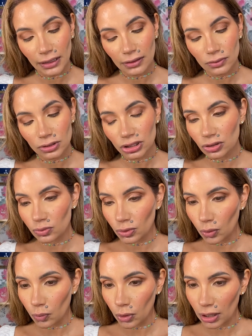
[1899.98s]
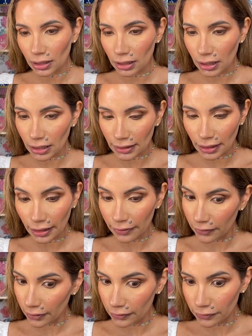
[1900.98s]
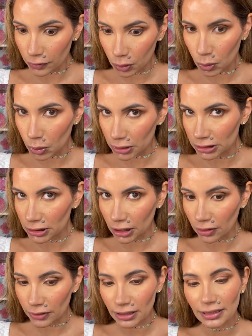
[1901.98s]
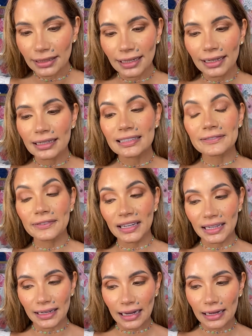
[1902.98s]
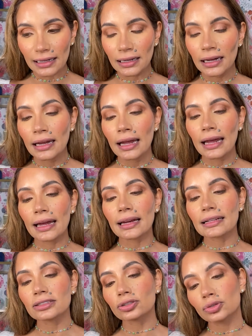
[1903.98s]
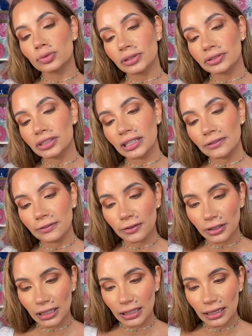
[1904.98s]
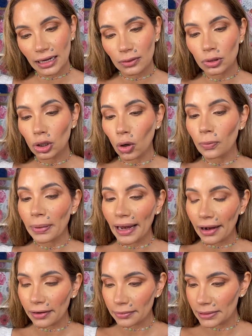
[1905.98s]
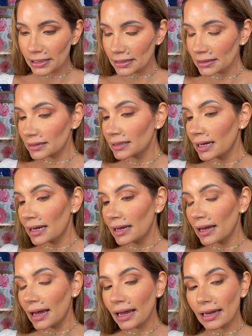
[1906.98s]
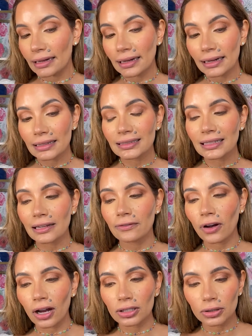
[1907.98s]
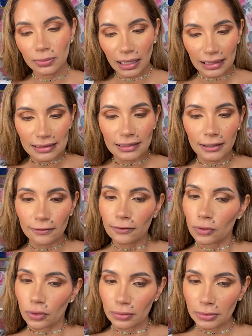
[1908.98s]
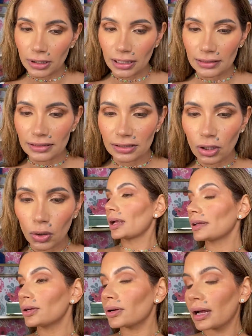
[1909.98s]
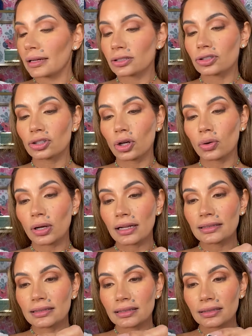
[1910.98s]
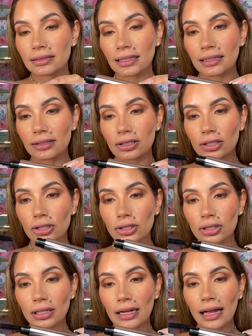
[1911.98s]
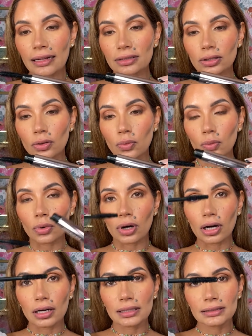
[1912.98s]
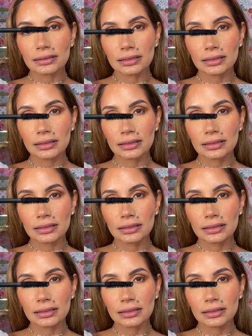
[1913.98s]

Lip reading: Just the one I have, of course, obviously. It is vegan. It is cruelty-free, no parabens, and it is a volumizing formula. So, hey, you guys, so let's take a look at the wand.